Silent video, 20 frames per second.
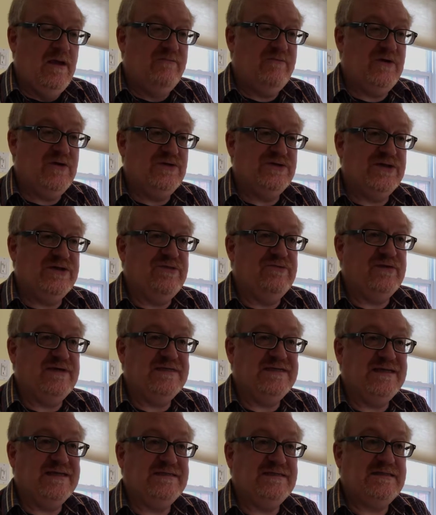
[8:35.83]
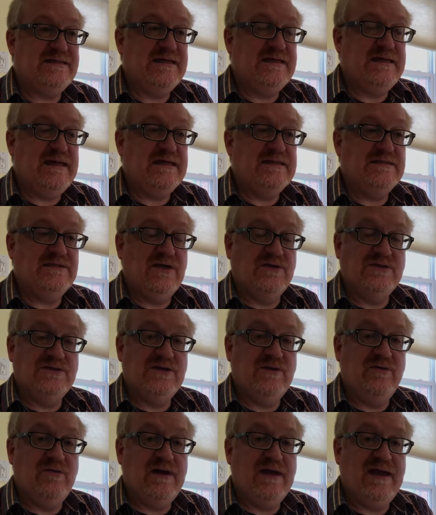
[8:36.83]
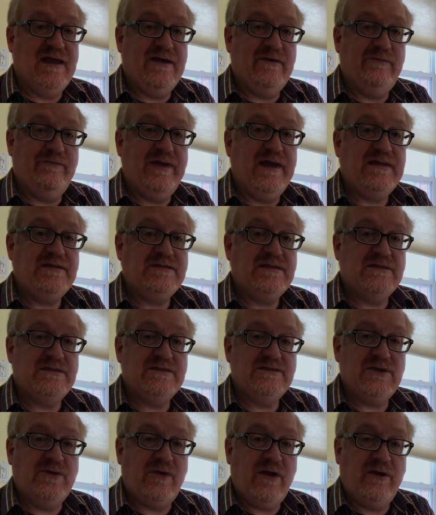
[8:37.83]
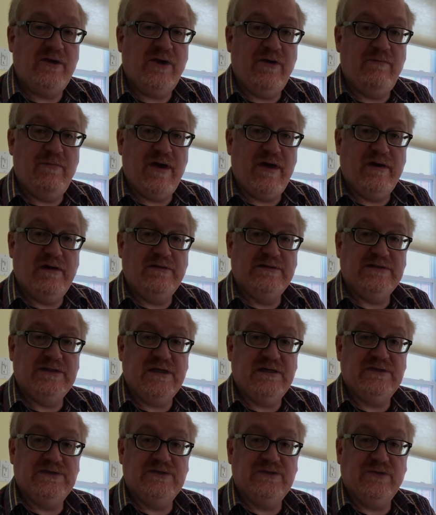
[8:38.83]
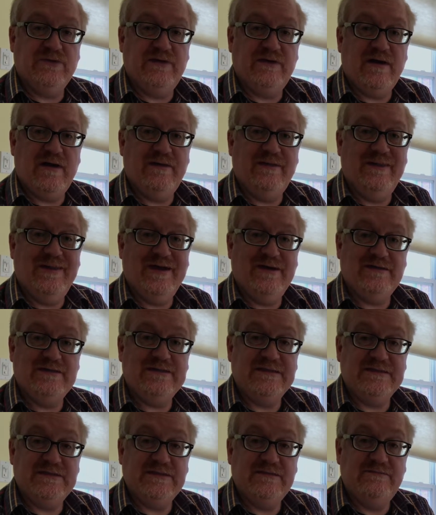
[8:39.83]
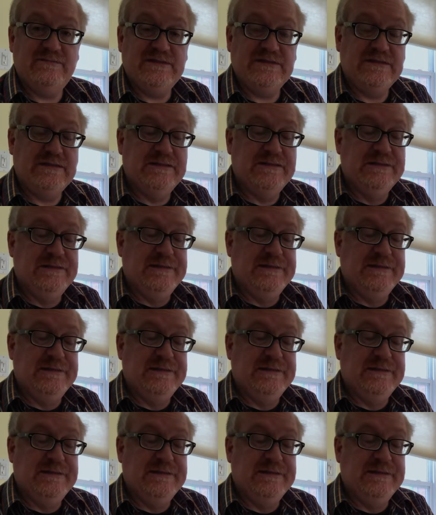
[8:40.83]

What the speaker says: Fusion 360 is also cloud-based, so all your models are stored on their systems,